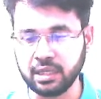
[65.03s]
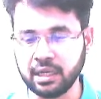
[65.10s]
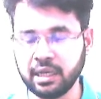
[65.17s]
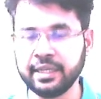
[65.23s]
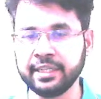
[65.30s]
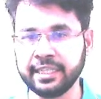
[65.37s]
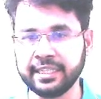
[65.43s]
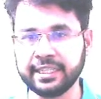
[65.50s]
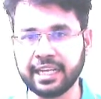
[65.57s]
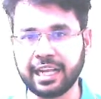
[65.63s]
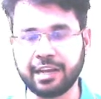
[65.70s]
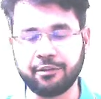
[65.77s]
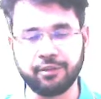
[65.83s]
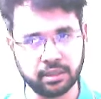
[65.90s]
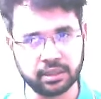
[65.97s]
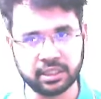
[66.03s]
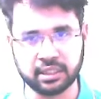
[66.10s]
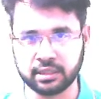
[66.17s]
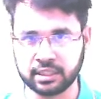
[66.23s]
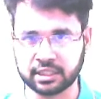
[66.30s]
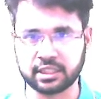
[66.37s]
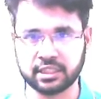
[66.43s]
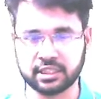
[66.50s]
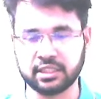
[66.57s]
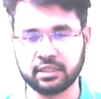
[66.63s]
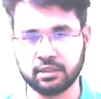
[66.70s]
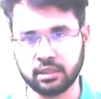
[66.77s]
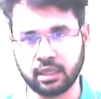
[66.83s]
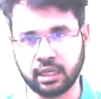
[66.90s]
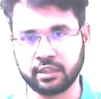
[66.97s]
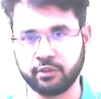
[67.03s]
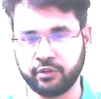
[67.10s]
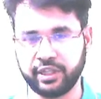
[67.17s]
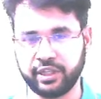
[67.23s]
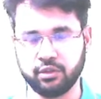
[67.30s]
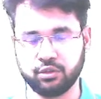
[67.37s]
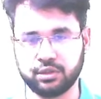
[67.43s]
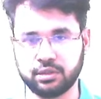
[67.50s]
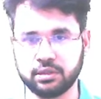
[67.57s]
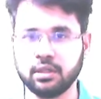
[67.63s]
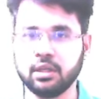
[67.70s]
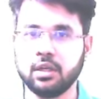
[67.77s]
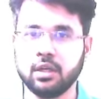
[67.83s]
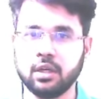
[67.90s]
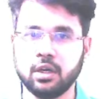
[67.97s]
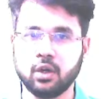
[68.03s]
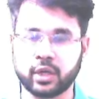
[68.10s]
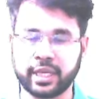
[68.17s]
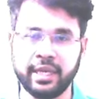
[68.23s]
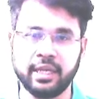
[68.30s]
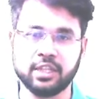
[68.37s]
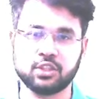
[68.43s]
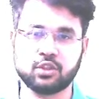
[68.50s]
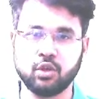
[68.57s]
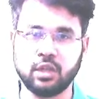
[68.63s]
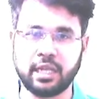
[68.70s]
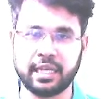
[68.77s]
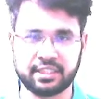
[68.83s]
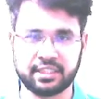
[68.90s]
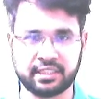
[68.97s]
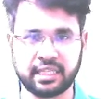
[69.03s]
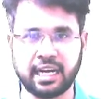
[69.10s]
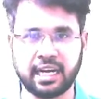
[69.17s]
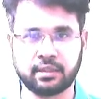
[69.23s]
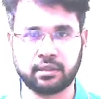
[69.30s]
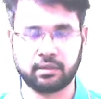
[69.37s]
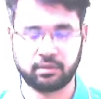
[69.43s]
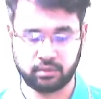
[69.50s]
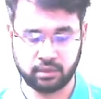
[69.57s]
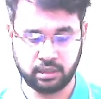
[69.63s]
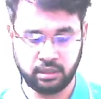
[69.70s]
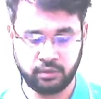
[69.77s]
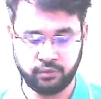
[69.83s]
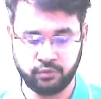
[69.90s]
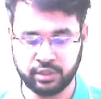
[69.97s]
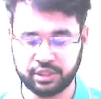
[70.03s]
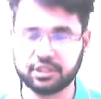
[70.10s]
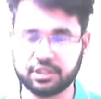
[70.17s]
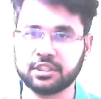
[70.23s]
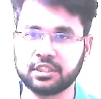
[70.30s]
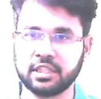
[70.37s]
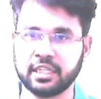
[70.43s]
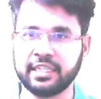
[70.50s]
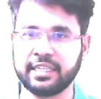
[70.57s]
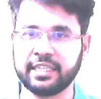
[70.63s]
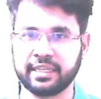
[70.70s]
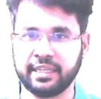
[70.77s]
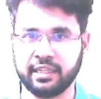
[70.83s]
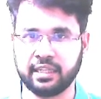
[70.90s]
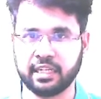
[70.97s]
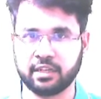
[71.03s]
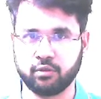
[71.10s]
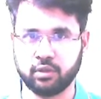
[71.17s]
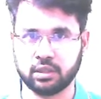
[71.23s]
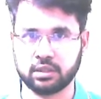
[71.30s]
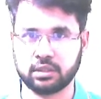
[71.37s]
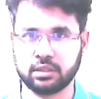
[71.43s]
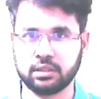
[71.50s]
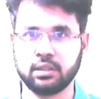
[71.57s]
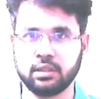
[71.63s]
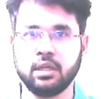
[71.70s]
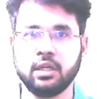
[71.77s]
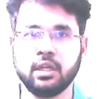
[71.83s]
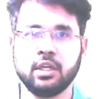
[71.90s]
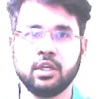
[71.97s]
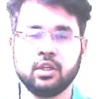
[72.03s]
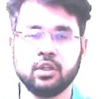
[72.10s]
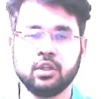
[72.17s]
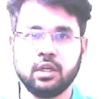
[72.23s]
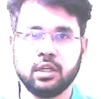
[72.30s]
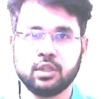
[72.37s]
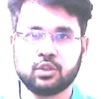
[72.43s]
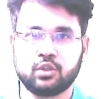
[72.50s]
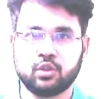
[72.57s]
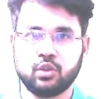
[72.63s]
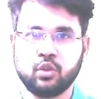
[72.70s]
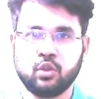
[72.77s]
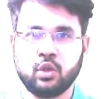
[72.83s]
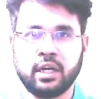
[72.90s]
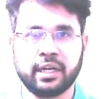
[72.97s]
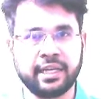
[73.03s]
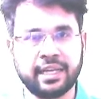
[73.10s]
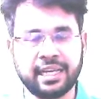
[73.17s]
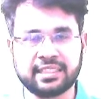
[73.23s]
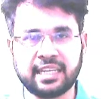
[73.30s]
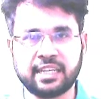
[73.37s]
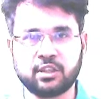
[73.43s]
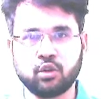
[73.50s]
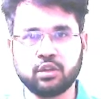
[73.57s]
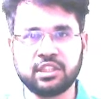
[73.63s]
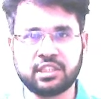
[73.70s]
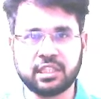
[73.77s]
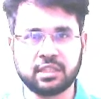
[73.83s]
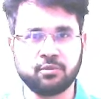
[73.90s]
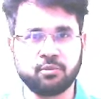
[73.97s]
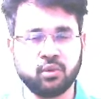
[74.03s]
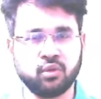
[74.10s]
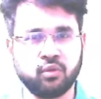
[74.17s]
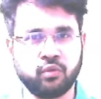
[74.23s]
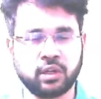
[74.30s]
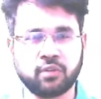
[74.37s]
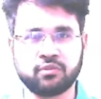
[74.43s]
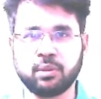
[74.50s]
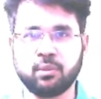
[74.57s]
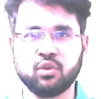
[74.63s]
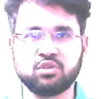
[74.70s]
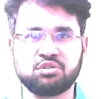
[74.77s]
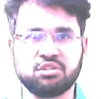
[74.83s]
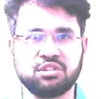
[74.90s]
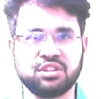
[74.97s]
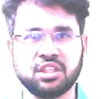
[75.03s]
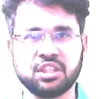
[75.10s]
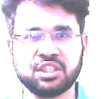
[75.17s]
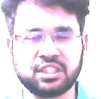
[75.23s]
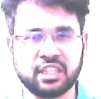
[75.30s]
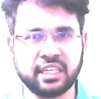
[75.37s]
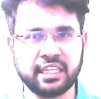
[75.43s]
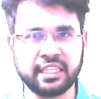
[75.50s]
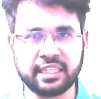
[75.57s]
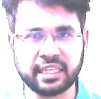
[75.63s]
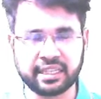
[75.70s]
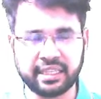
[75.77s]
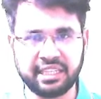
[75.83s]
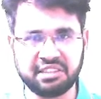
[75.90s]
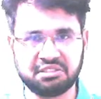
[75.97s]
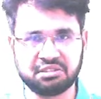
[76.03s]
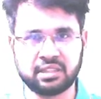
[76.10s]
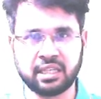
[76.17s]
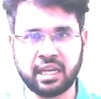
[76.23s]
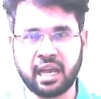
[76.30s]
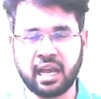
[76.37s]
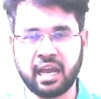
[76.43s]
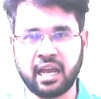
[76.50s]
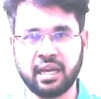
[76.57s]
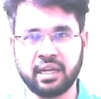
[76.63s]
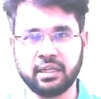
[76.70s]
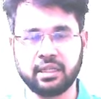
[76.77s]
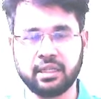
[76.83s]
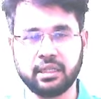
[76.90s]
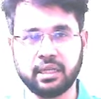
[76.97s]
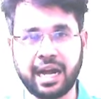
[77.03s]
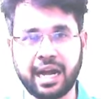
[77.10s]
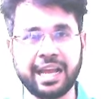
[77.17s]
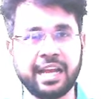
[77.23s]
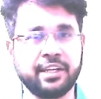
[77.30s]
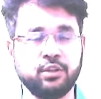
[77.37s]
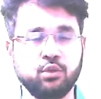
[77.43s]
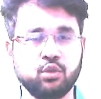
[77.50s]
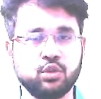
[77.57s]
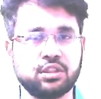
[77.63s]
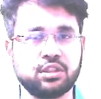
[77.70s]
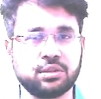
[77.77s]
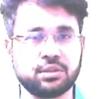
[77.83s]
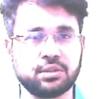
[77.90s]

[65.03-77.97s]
in detail I will discuss in other videos. Okay, so let's start with study technique that works. So again, as I told, this is one of the most researched study techniques, and I had used